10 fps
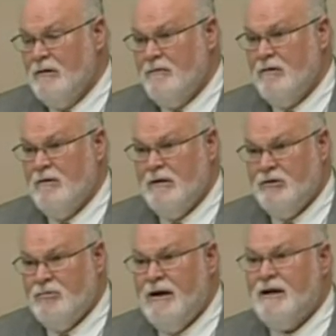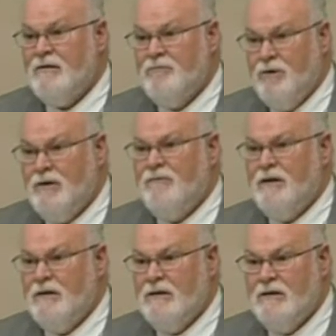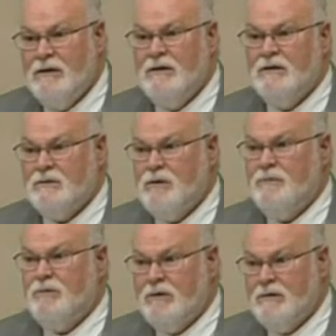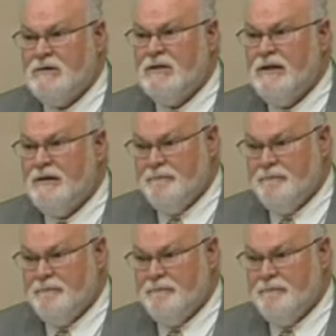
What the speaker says: for directly benefiting the neediest people in our state.